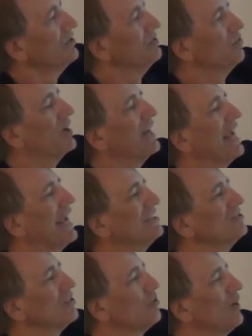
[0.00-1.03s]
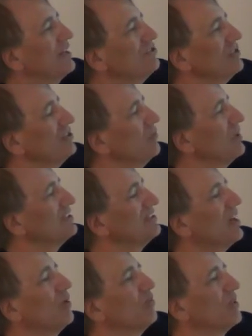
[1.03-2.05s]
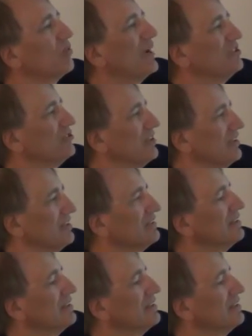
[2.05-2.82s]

you want to answer questions. You want to start with questions.